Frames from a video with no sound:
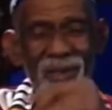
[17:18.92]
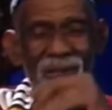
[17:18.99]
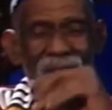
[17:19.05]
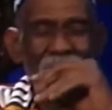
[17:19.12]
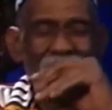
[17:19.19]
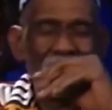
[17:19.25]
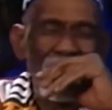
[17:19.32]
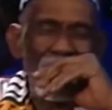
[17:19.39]

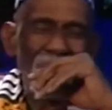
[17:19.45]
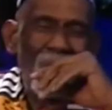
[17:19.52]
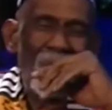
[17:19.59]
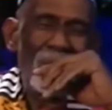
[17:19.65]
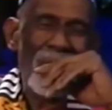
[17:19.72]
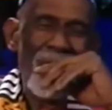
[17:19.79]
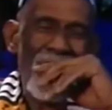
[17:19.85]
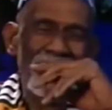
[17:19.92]
Should we
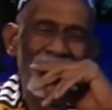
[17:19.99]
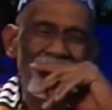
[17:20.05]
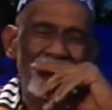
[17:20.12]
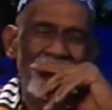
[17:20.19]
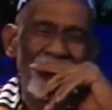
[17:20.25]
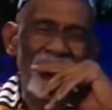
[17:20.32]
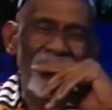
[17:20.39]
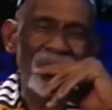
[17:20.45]
go back
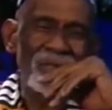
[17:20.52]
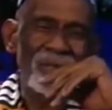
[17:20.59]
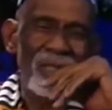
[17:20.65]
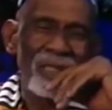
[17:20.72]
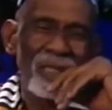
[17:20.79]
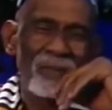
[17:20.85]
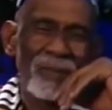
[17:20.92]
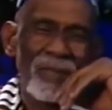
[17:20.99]
into history
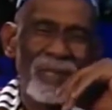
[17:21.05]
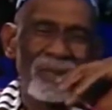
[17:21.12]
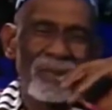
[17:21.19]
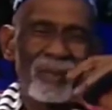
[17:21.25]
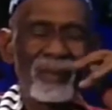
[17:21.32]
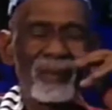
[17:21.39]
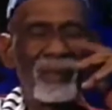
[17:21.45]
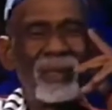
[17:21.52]
a little bit
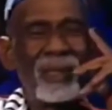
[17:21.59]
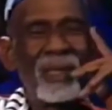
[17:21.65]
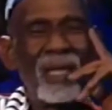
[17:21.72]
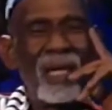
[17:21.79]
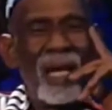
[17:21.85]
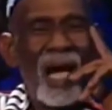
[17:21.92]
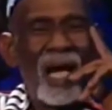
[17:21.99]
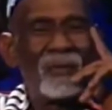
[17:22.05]

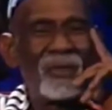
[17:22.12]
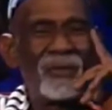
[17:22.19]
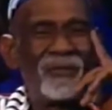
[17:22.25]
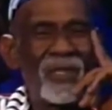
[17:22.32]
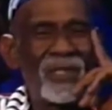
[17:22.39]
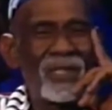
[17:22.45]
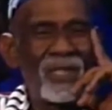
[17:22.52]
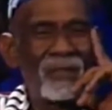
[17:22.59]
and
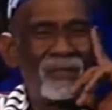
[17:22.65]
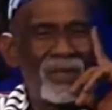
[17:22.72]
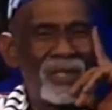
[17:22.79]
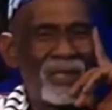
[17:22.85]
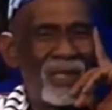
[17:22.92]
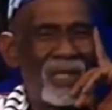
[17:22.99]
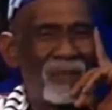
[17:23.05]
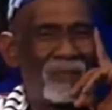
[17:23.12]
revisit
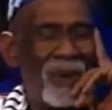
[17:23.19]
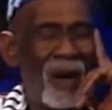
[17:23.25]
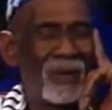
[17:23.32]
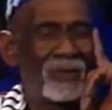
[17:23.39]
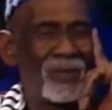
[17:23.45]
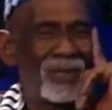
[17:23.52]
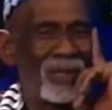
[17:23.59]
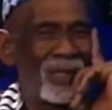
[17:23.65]
Mr.
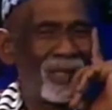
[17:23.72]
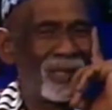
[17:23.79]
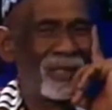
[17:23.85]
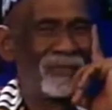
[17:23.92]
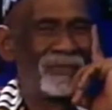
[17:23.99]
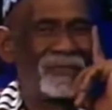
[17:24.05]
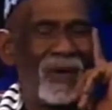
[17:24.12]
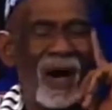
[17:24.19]
Hippocrates,
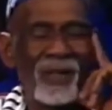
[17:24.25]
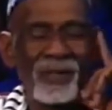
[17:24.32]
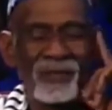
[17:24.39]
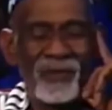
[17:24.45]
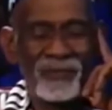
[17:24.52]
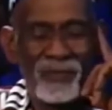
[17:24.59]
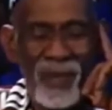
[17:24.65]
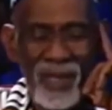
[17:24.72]
the father
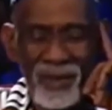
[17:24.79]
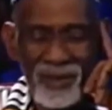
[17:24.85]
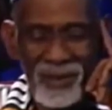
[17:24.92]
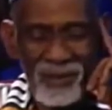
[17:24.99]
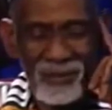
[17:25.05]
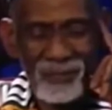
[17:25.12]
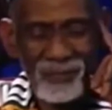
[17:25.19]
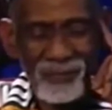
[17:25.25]
of
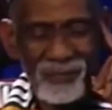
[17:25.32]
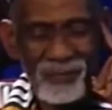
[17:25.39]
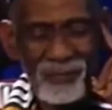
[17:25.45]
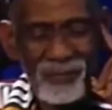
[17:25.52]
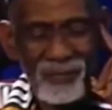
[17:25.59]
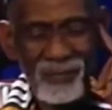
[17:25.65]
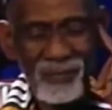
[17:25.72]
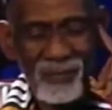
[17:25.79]
medicine?
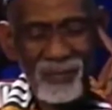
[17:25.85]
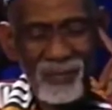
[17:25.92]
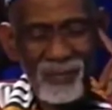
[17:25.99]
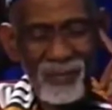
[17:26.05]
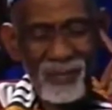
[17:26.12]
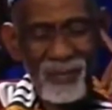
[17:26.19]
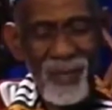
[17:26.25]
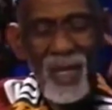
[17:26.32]

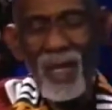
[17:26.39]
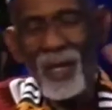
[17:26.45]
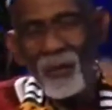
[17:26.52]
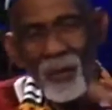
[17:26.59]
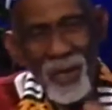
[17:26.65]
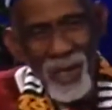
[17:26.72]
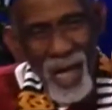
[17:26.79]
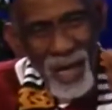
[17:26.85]

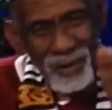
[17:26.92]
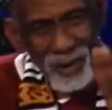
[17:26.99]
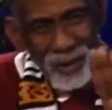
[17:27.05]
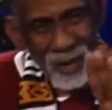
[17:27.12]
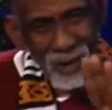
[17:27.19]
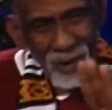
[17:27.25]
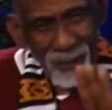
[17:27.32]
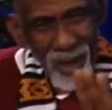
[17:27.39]
We're not
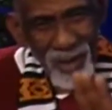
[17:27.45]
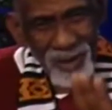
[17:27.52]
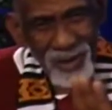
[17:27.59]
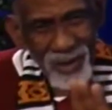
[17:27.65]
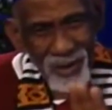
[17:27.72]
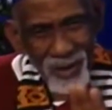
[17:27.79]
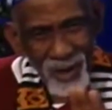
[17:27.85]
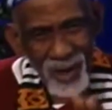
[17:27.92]
going to
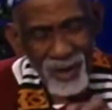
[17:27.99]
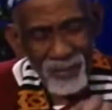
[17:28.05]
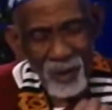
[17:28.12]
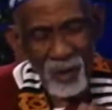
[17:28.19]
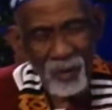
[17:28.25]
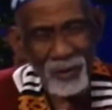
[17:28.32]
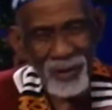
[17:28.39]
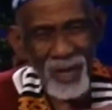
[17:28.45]
mention
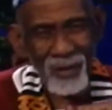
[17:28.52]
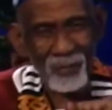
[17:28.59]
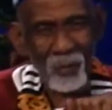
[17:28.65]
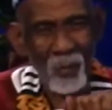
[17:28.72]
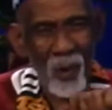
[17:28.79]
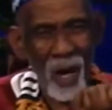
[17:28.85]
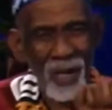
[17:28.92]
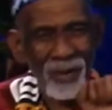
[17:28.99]
Imhotep
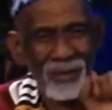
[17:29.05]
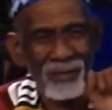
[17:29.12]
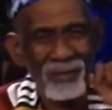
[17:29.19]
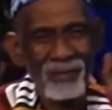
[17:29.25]
I